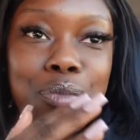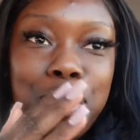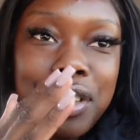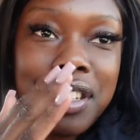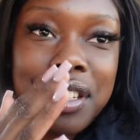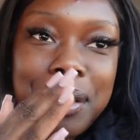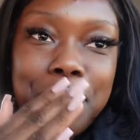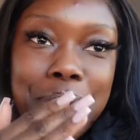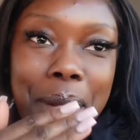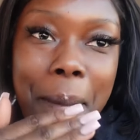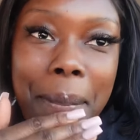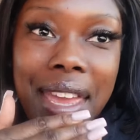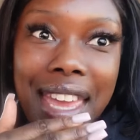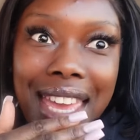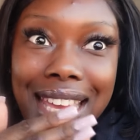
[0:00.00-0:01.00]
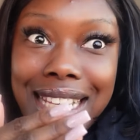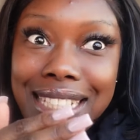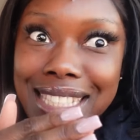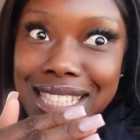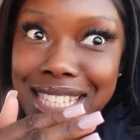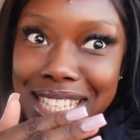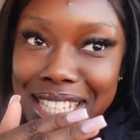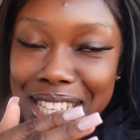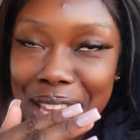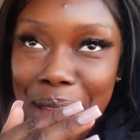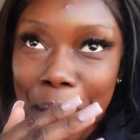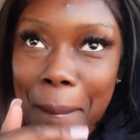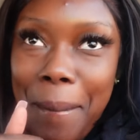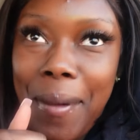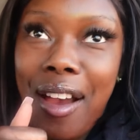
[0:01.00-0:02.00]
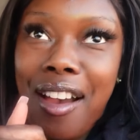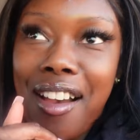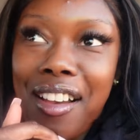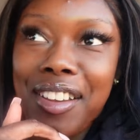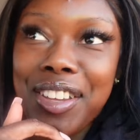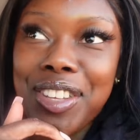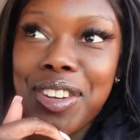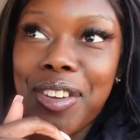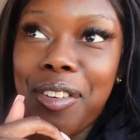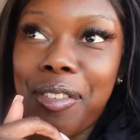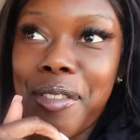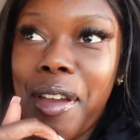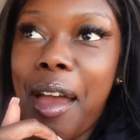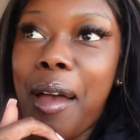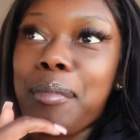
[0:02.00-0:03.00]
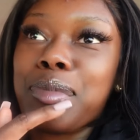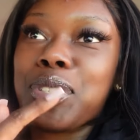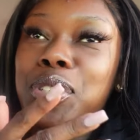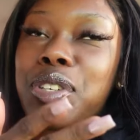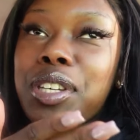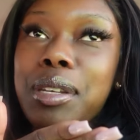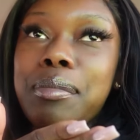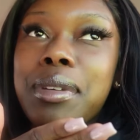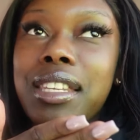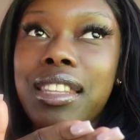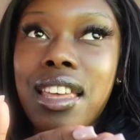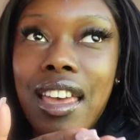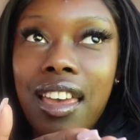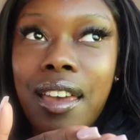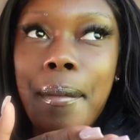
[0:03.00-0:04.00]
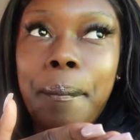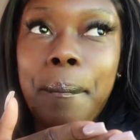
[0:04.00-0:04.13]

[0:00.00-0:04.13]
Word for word: morning has been a bit hectic, but you know, I'm soon gonna be there.